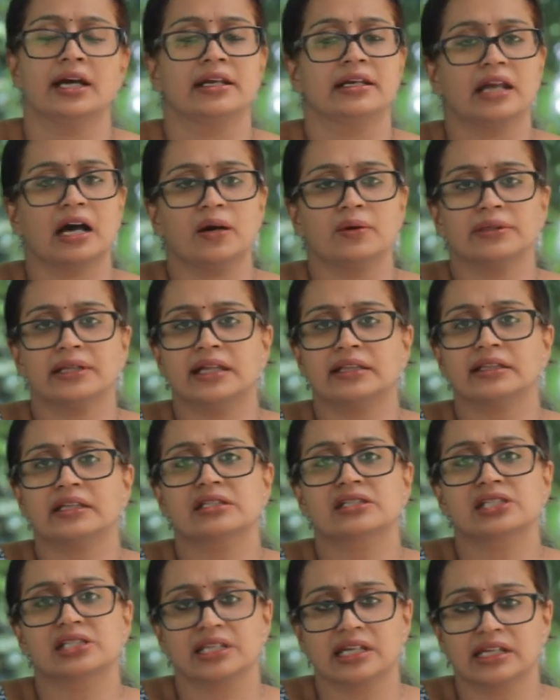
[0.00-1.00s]
Now that
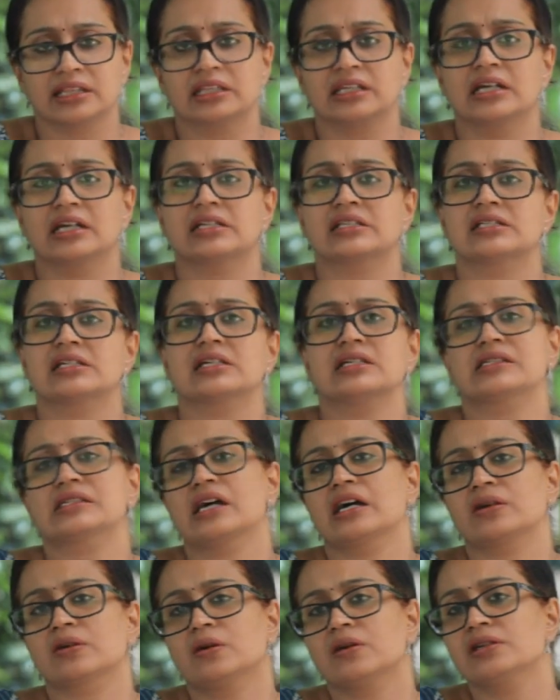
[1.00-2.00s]
the theatres
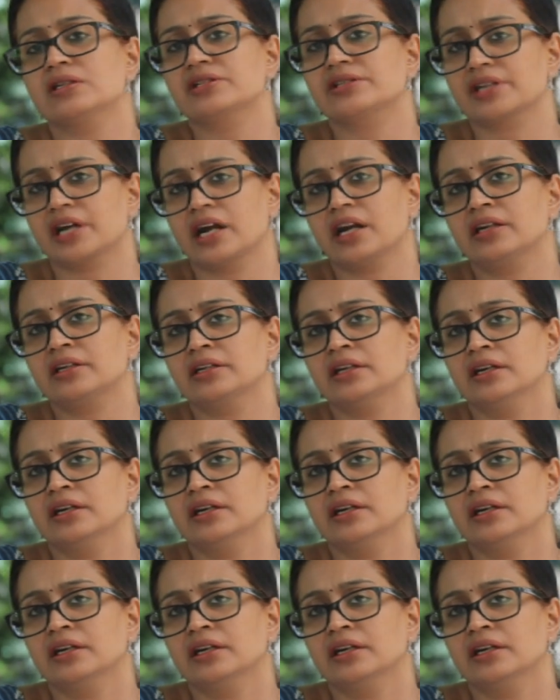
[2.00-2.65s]
are all shut,